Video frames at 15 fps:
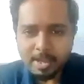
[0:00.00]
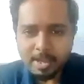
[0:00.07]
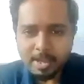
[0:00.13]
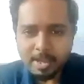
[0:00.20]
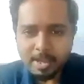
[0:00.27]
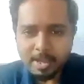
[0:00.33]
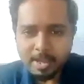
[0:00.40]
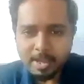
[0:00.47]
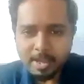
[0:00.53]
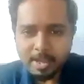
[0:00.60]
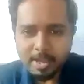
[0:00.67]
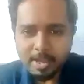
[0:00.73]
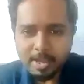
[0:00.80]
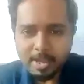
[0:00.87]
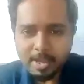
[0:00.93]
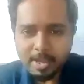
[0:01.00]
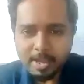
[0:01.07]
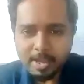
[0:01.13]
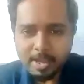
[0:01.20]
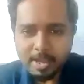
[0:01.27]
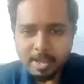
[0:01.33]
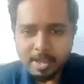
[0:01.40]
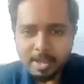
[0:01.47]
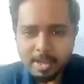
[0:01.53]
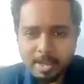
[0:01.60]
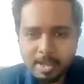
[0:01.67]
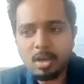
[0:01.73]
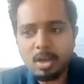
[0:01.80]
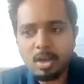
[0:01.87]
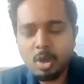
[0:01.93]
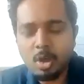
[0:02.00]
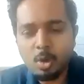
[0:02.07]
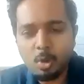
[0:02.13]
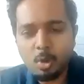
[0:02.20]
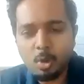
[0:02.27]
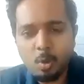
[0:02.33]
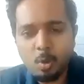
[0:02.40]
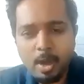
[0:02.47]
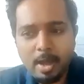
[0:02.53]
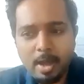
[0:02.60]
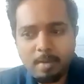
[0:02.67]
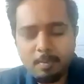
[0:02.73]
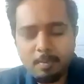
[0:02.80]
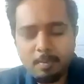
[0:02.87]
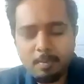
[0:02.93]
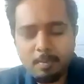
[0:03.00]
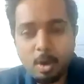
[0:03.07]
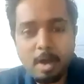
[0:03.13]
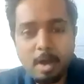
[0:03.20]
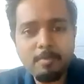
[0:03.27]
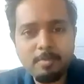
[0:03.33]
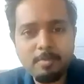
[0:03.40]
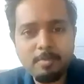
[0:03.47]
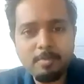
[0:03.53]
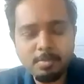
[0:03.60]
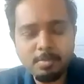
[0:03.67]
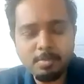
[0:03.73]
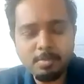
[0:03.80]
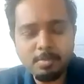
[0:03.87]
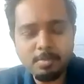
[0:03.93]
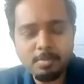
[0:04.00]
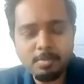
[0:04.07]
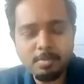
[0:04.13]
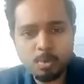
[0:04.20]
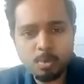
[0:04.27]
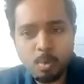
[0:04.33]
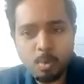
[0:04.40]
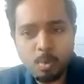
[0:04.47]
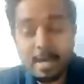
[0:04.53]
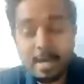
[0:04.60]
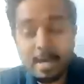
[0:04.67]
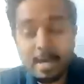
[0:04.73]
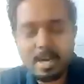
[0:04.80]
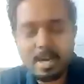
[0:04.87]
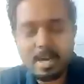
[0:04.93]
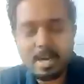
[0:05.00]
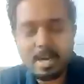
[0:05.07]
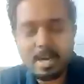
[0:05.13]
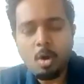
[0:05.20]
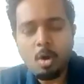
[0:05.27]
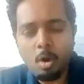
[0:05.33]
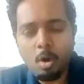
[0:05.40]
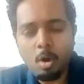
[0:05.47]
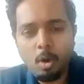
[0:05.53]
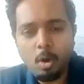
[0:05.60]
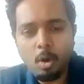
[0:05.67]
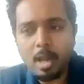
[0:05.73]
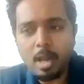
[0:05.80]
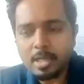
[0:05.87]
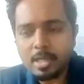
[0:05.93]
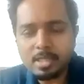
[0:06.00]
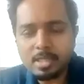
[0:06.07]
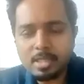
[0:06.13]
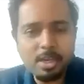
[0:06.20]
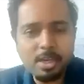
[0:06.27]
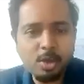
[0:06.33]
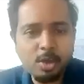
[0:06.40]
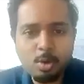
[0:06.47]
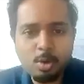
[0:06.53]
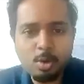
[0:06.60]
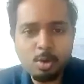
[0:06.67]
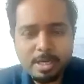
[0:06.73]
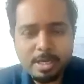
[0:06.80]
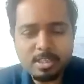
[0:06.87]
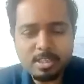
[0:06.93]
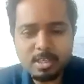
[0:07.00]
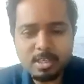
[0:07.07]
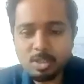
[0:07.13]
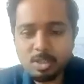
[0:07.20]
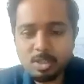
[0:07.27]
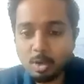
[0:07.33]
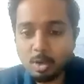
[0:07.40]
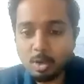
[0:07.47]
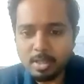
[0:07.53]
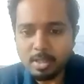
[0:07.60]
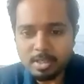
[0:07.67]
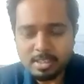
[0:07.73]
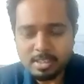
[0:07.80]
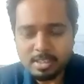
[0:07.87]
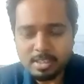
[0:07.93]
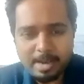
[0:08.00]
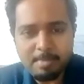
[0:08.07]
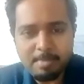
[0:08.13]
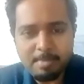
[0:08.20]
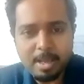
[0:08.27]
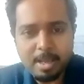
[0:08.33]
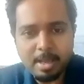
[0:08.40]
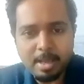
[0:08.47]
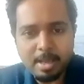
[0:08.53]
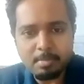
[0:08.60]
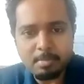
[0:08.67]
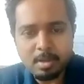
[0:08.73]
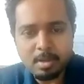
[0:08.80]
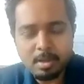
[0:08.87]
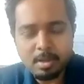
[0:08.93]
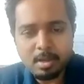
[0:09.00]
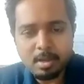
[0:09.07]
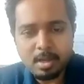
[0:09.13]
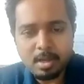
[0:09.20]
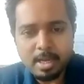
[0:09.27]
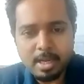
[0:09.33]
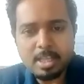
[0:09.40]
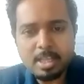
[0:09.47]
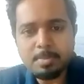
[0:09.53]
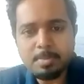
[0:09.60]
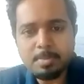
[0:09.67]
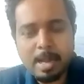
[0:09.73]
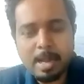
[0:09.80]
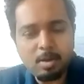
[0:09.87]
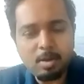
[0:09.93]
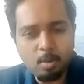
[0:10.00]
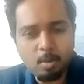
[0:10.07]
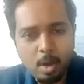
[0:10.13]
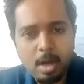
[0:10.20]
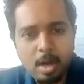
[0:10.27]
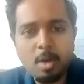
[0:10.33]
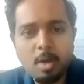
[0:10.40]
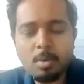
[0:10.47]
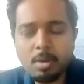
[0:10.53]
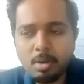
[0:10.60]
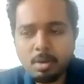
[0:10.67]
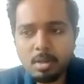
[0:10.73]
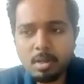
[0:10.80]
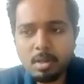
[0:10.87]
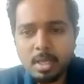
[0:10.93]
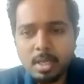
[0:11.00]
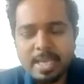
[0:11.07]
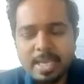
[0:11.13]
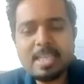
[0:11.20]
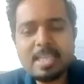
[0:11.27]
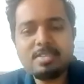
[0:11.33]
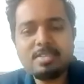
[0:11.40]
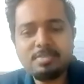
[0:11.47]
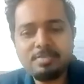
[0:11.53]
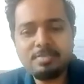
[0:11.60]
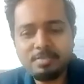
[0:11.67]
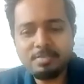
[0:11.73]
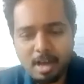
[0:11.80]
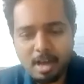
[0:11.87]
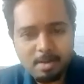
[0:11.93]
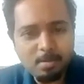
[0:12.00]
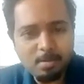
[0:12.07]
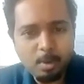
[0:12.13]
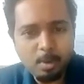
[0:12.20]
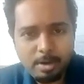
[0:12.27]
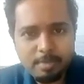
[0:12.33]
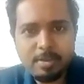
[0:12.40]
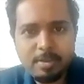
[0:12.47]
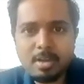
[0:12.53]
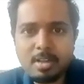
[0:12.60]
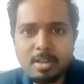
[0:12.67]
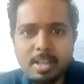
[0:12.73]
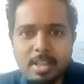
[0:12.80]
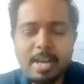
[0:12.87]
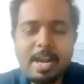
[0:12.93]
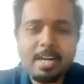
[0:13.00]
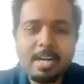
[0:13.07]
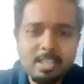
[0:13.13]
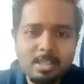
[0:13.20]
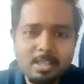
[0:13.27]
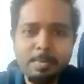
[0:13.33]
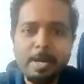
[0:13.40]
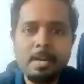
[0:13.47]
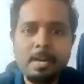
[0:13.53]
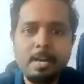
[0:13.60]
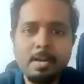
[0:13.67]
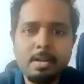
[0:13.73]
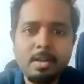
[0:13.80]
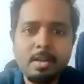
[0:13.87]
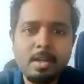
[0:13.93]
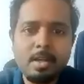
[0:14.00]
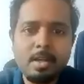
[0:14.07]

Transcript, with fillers: But when you have five investors who are extremely smart and who have who come from such wide range of experiences, right? All asking you questions all at the same time in a span of one hour is far more difficult than anticipated.